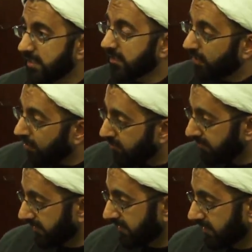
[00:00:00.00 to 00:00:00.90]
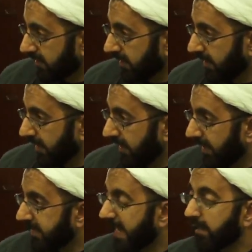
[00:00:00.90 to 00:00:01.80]
call me.
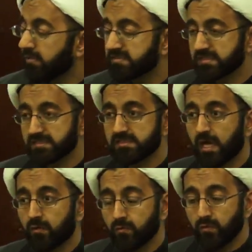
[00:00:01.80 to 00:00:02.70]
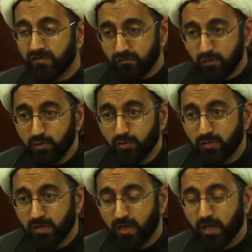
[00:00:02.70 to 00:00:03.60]
And I will sit down with
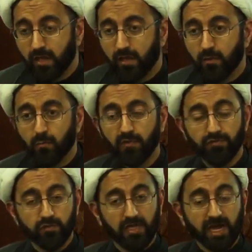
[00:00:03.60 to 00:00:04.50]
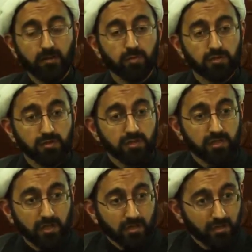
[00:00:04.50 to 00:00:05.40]
you and I will
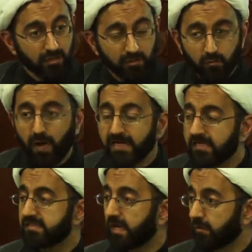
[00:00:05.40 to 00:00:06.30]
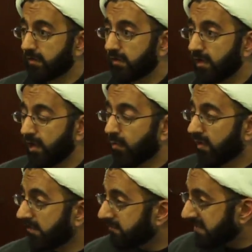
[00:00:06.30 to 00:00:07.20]
write it down.
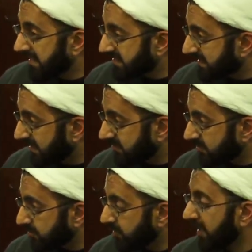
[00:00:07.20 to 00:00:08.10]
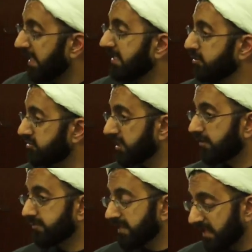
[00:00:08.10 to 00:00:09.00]
Whatever they say to you, you
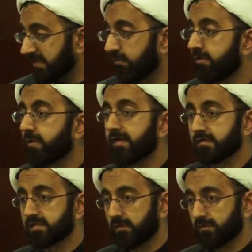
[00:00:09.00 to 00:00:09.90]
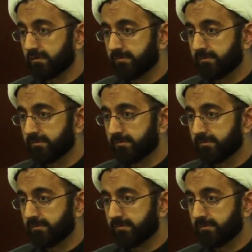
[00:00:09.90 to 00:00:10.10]
tell me and I will write it down.